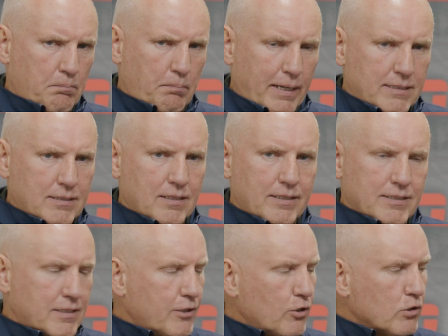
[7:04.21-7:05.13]
basically a
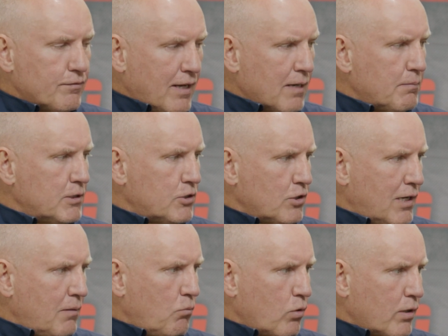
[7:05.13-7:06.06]
skill development
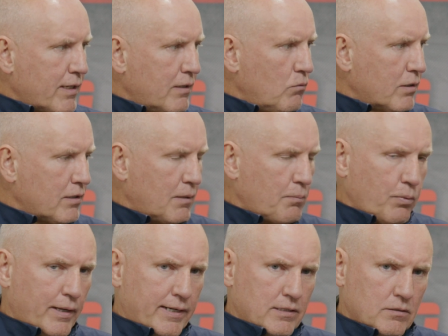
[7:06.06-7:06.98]
job, working with our
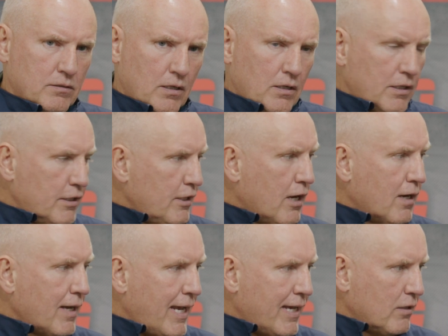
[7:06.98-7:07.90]
players,
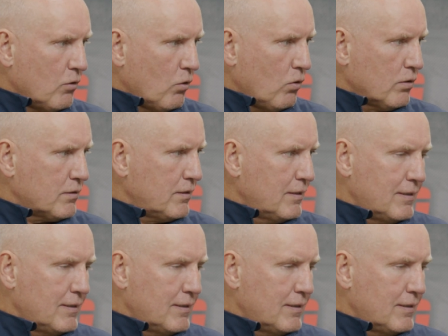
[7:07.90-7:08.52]
young and old.